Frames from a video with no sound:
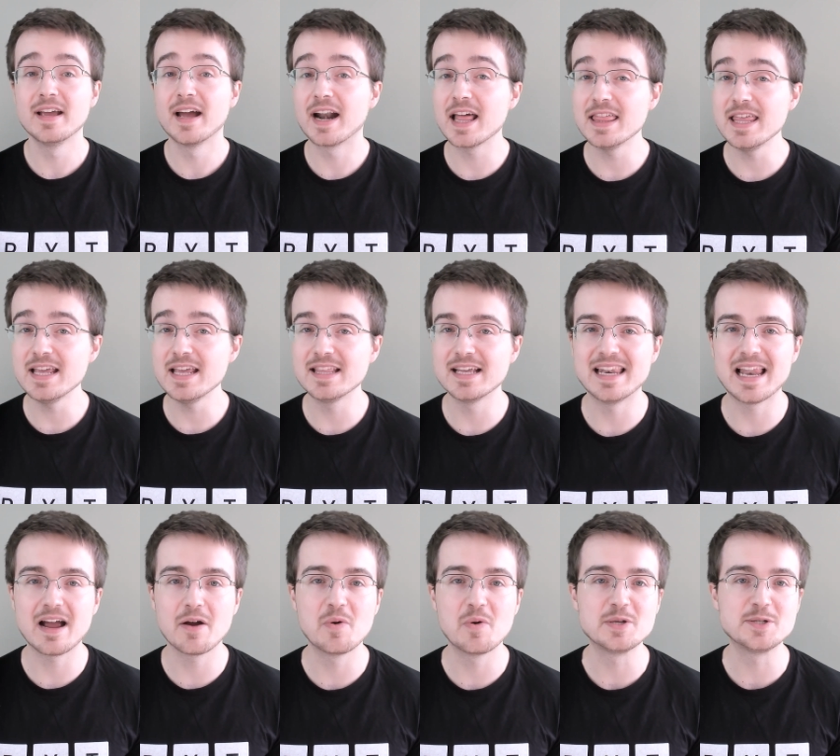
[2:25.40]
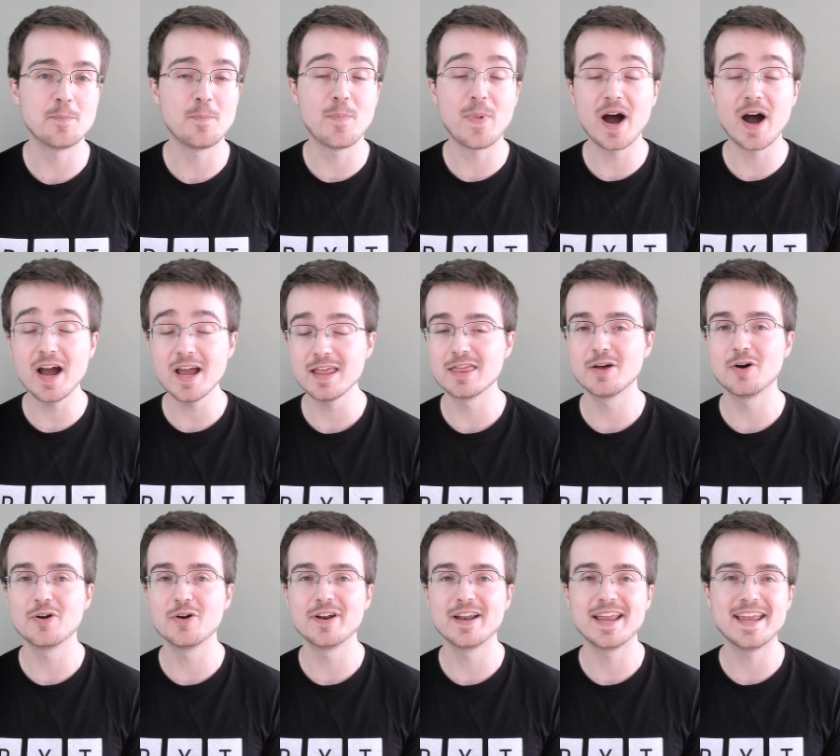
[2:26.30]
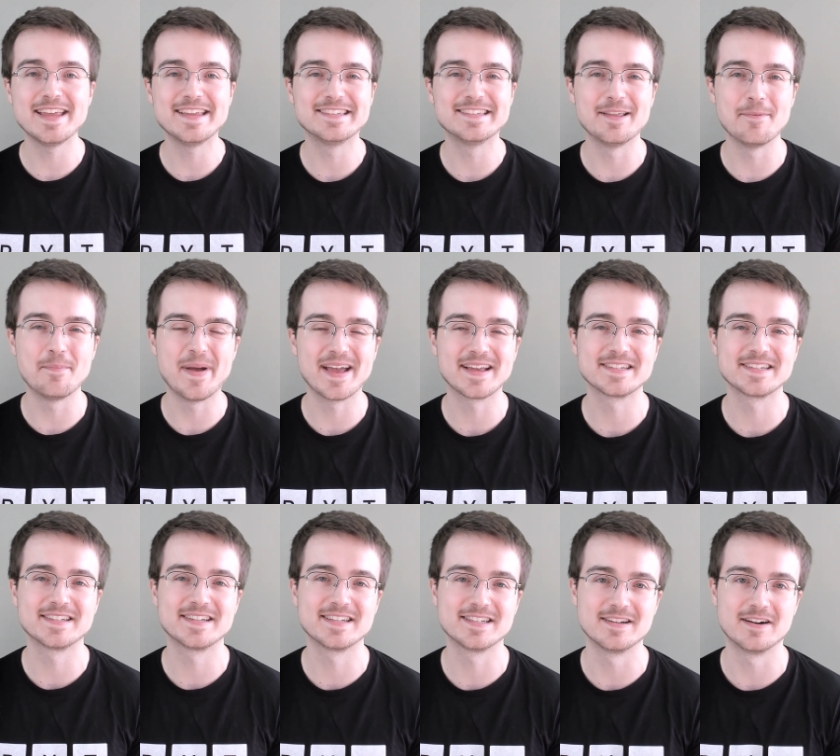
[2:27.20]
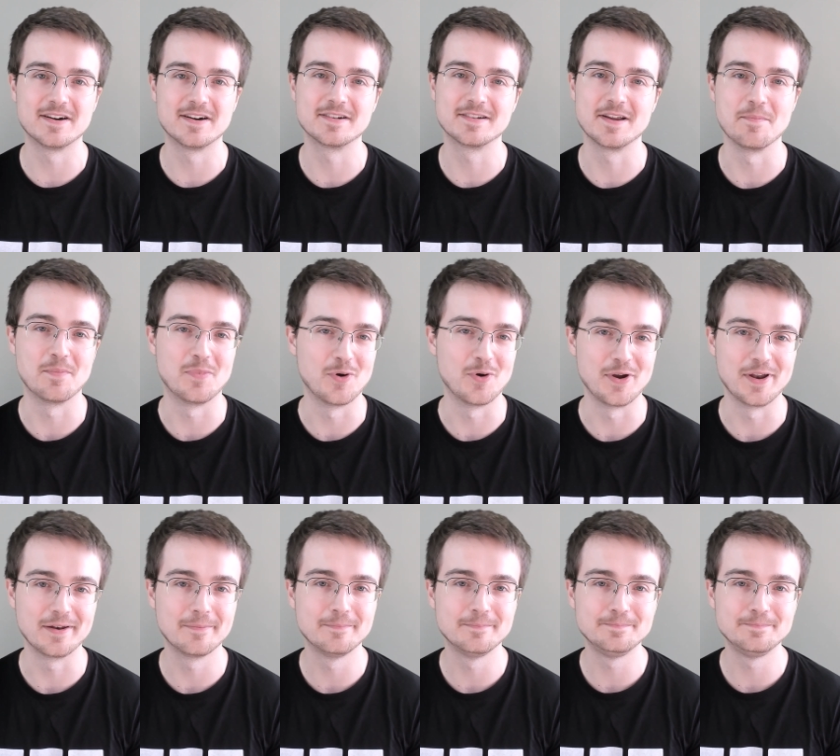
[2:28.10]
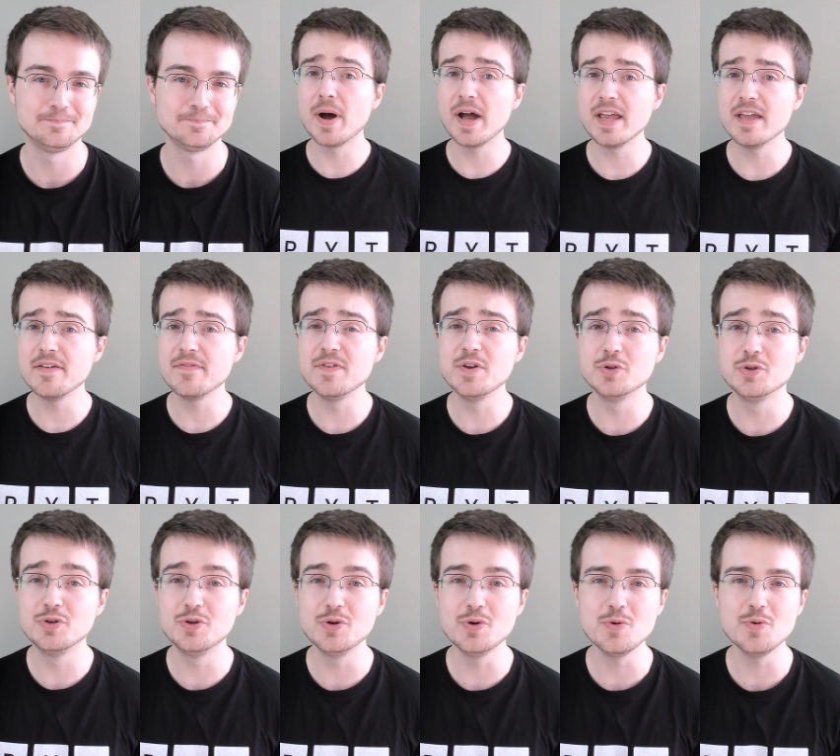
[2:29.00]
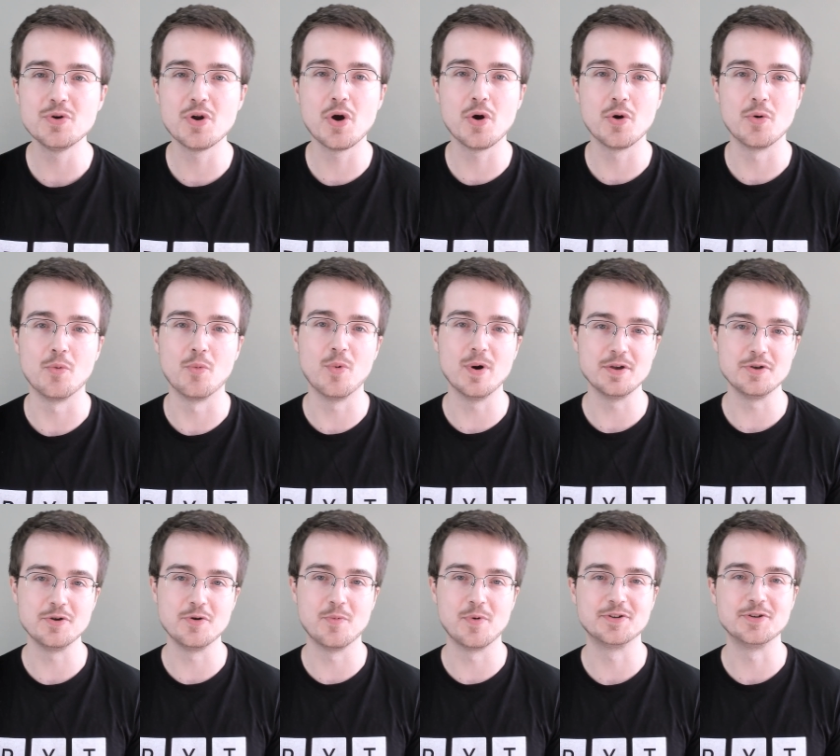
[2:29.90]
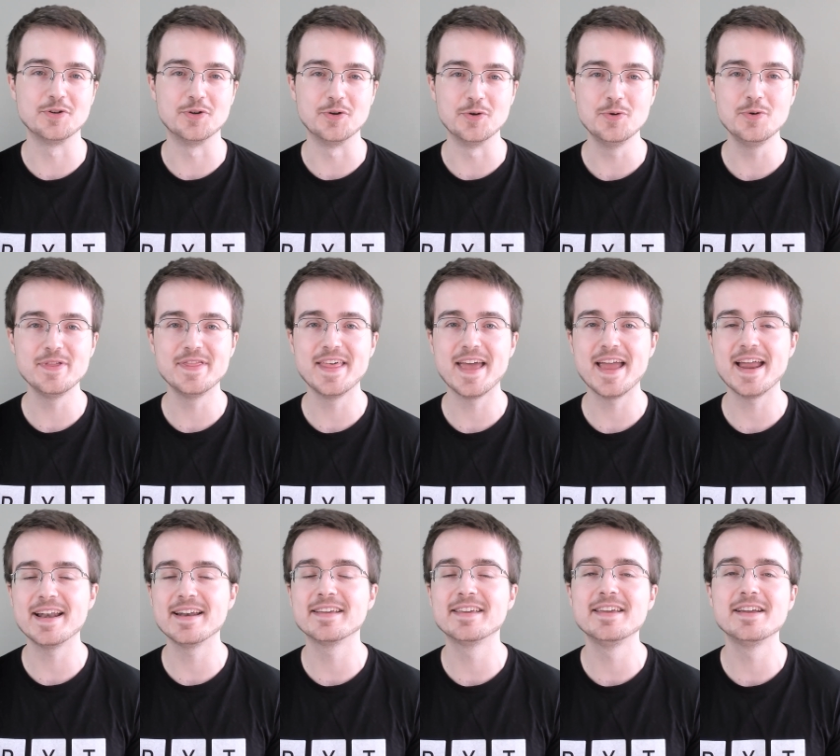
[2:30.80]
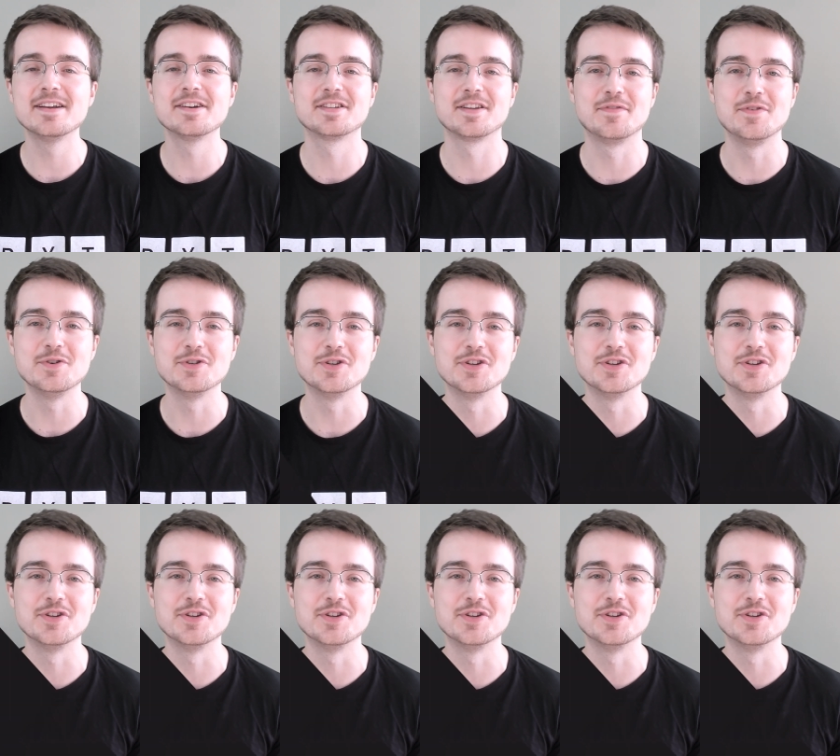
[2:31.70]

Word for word: and I think the language Python is the best starting point. But if you do know what you want to do, then here's a few